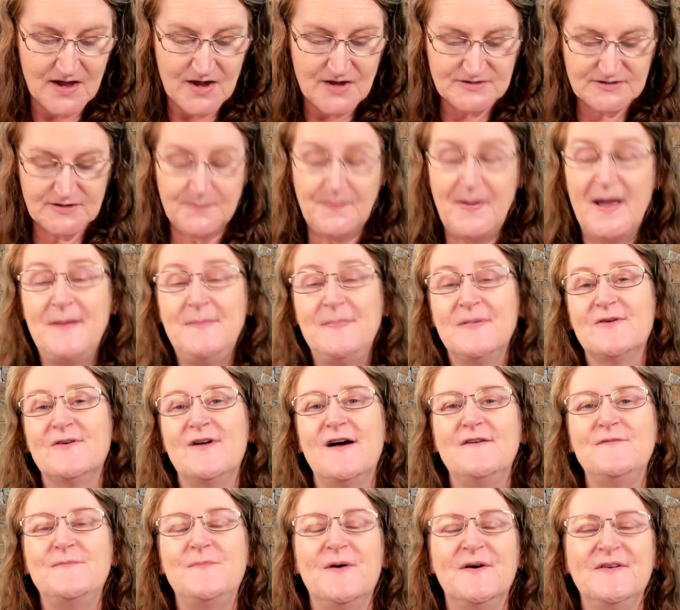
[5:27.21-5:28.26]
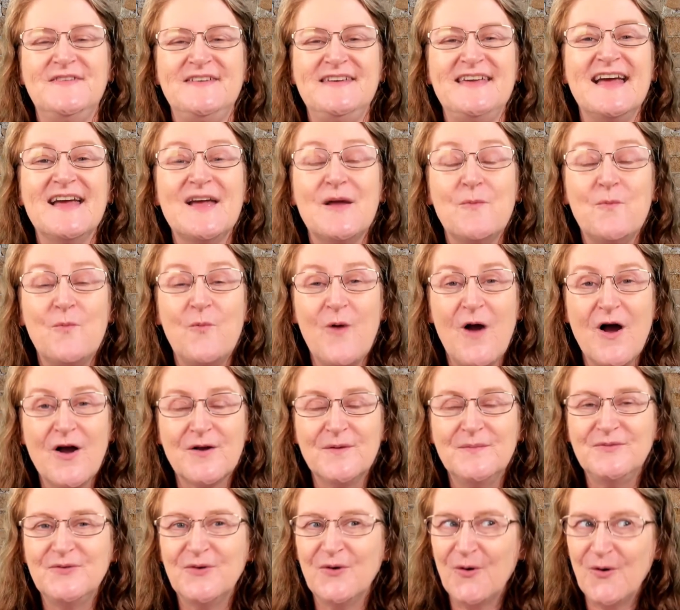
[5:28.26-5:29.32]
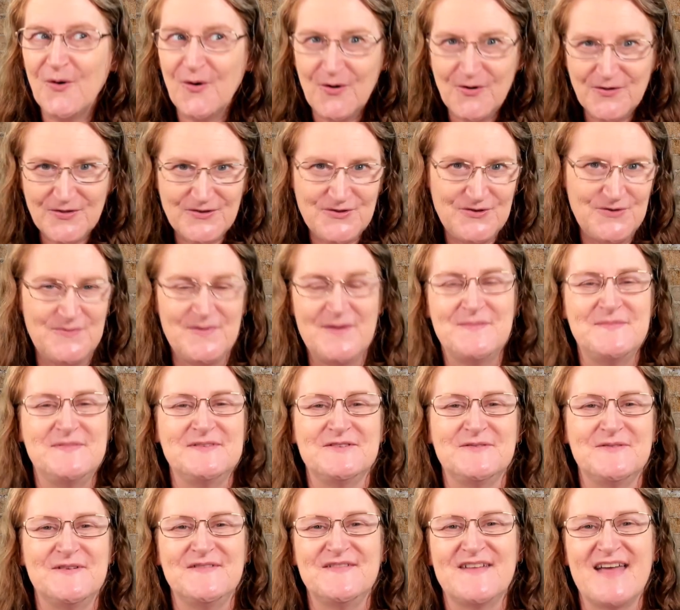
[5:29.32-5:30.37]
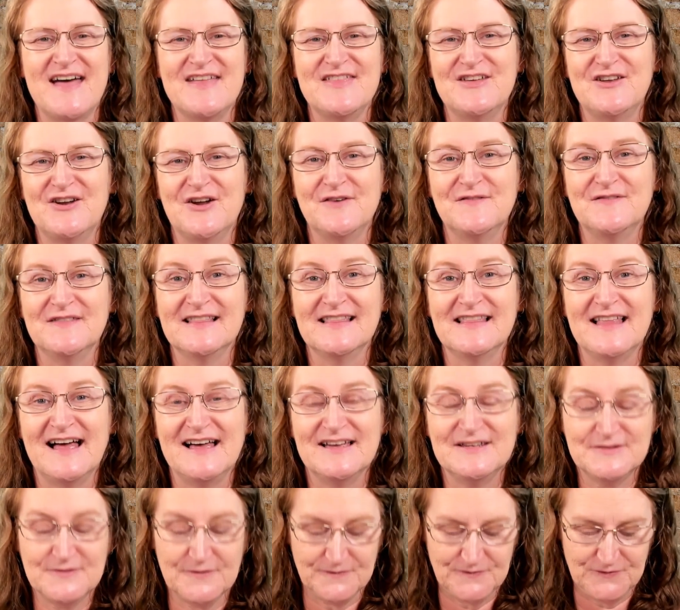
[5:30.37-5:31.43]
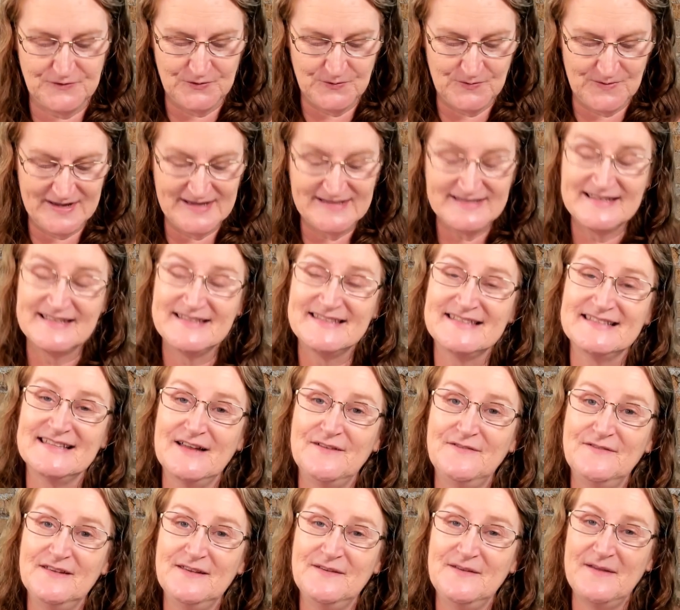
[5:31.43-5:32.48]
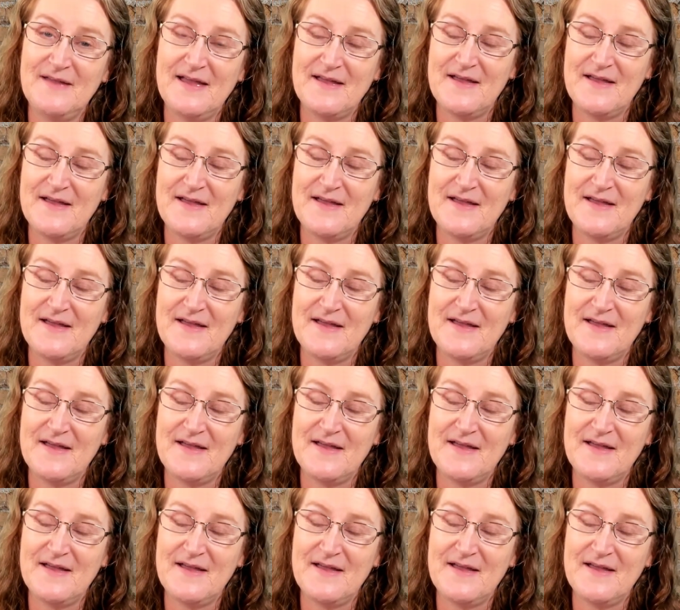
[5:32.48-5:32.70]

So Papercraft Posse, again, welcome to all the new members that we've gathered over the last few weeks. It's lovely